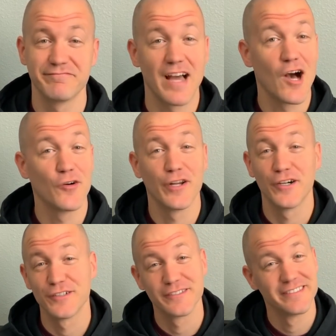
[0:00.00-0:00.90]
don't know.
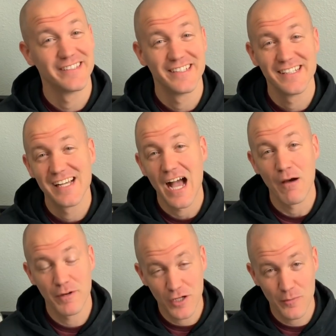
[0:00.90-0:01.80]
I'm
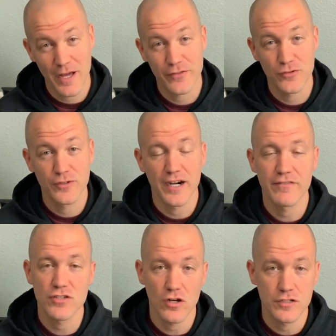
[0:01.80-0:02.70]
going to go back through it, and I've
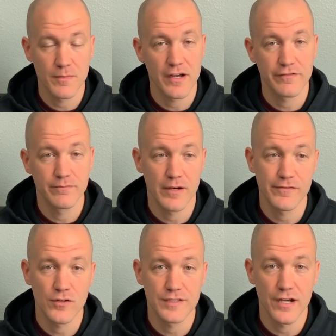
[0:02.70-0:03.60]
talked to my
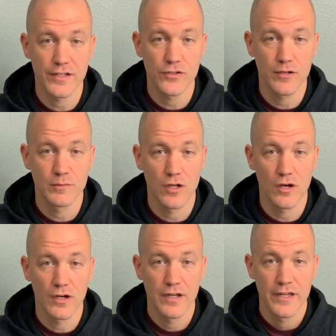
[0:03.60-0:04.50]
folks down at UM
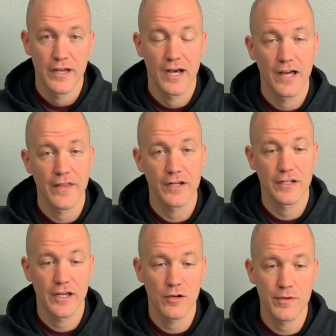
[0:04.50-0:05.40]
Law that are going to
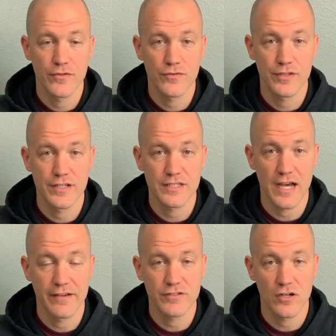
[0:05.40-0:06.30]
help me through this.
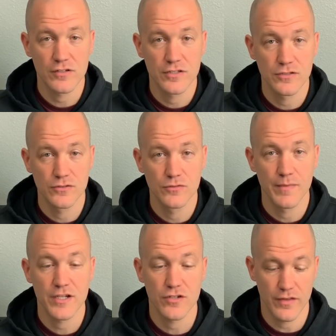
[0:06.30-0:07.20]
I've talked to
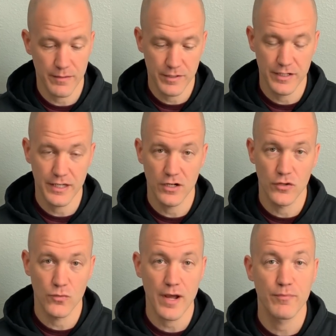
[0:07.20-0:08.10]
make sure that I'm going to get on
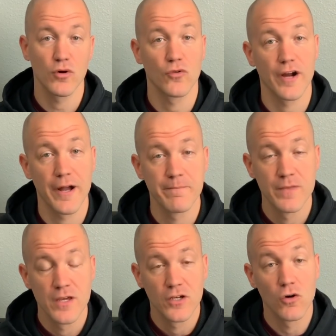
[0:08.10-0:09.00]
the right program
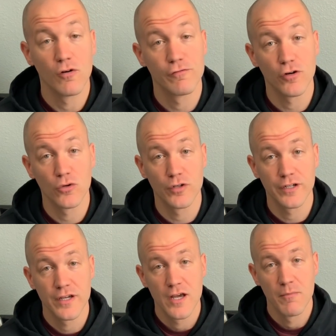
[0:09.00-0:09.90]
going forward.
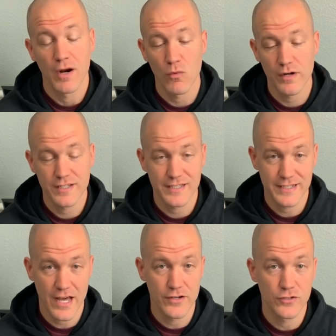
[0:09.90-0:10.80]
But I wanted to sit
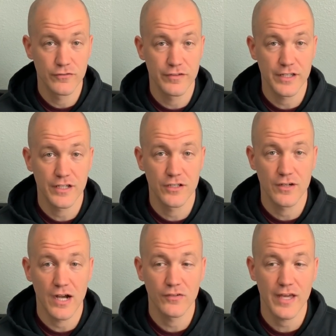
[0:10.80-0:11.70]
down and do a video.
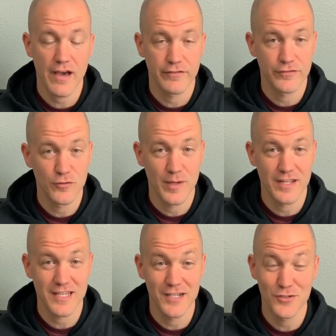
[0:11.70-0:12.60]
I only have a few
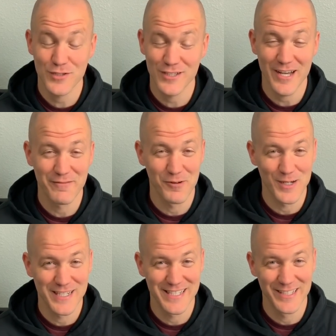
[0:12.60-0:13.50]
minutes. I do still have work
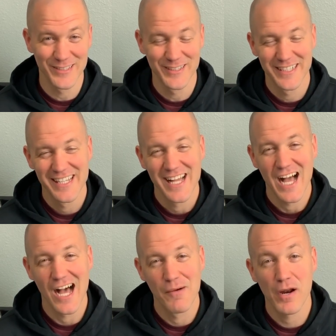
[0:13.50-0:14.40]
to do.
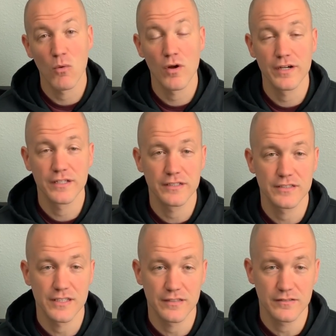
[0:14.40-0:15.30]
But I wanted
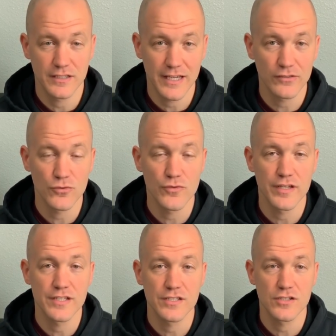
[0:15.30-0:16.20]
to get through
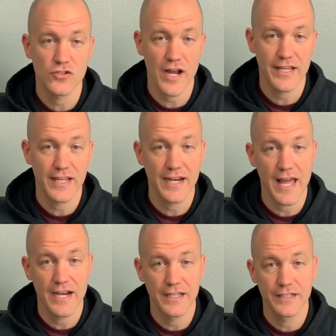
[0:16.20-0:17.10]
this, try to get it
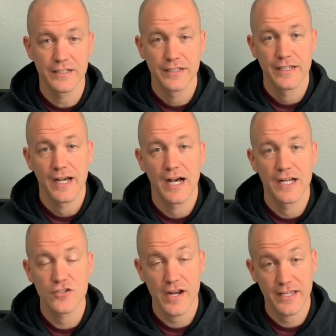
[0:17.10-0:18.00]
edited,
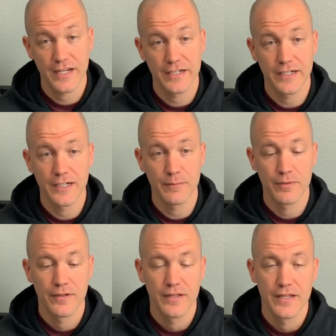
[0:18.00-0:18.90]
try to get it
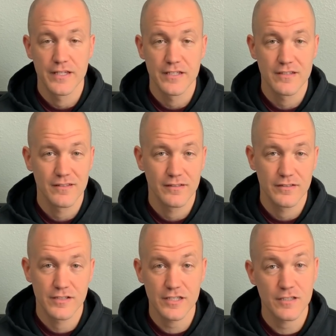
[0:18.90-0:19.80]
up,
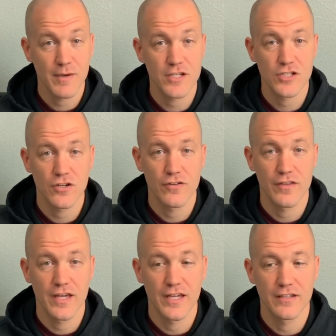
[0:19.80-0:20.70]
just to make sure
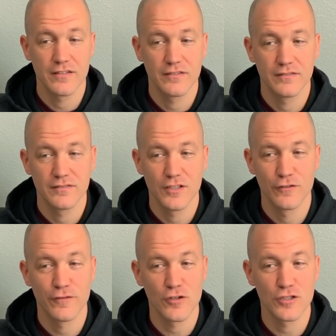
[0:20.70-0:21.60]
that,
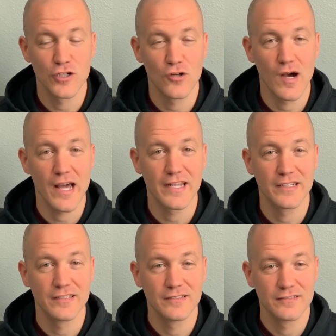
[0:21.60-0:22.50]
folks know I
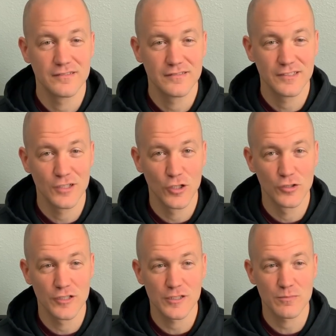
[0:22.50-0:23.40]
didn't,
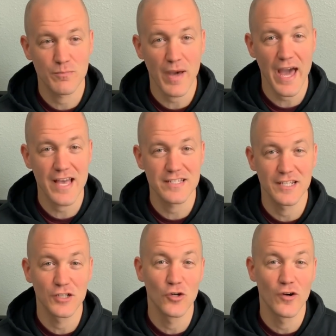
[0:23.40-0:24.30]
just pass and
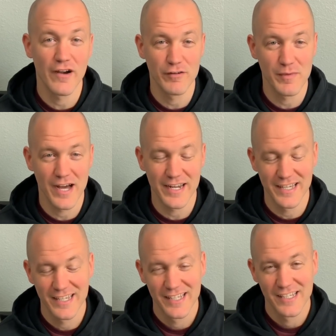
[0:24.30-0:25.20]
ignore everybody,
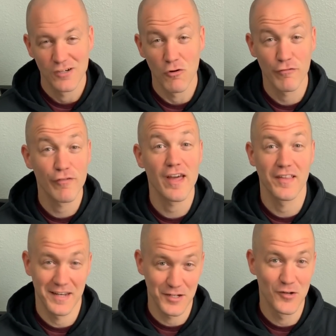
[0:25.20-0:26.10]
or fail
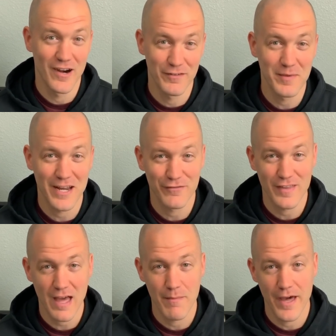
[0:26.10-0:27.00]
and ignore everybody for
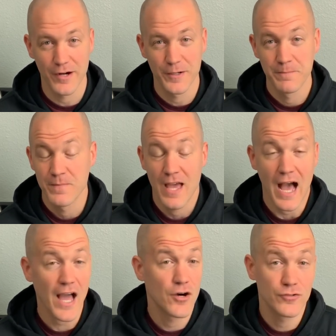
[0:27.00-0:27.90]
that matter.
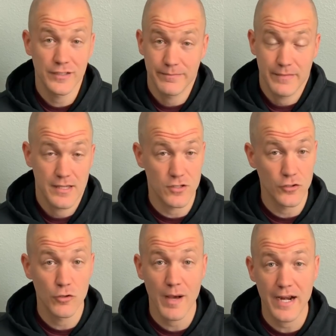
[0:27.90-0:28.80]
I owned it. It's on
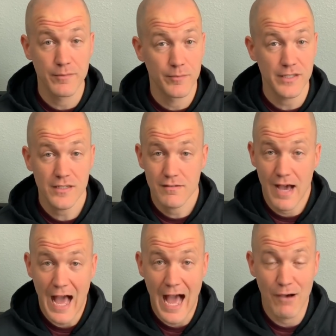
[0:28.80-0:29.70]
nobody but me.
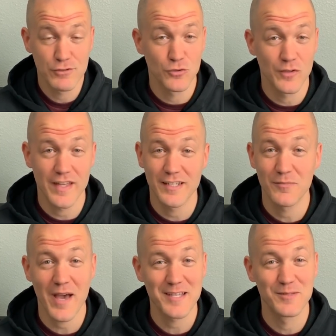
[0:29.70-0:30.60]
I was the one that didn't
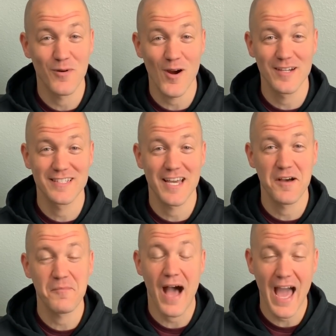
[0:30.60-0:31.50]
pass the bar
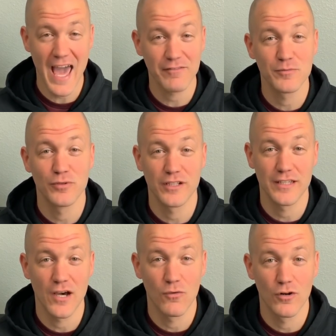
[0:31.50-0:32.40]
exam. I have to put in
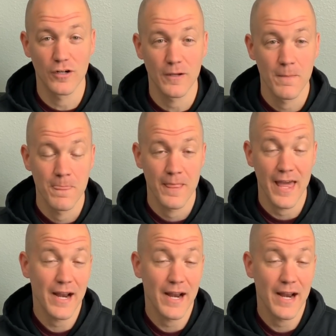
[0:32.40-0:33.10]
that work, and